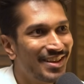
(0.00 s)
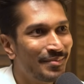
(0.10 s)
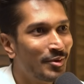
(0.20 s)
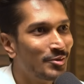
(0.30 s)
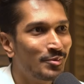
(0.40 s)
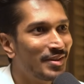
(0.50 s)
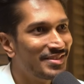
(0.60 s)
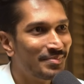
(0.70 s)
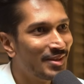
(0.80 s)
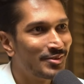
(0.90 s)
because Dubai
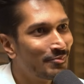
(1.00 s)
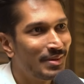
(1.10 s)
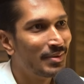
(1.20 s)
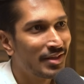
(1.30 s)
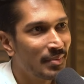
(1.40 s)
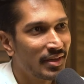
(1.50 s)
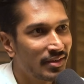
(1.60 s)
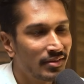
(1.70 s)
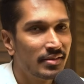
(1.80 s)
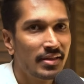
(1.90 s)
is a place of people coming
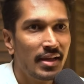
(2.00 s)
in.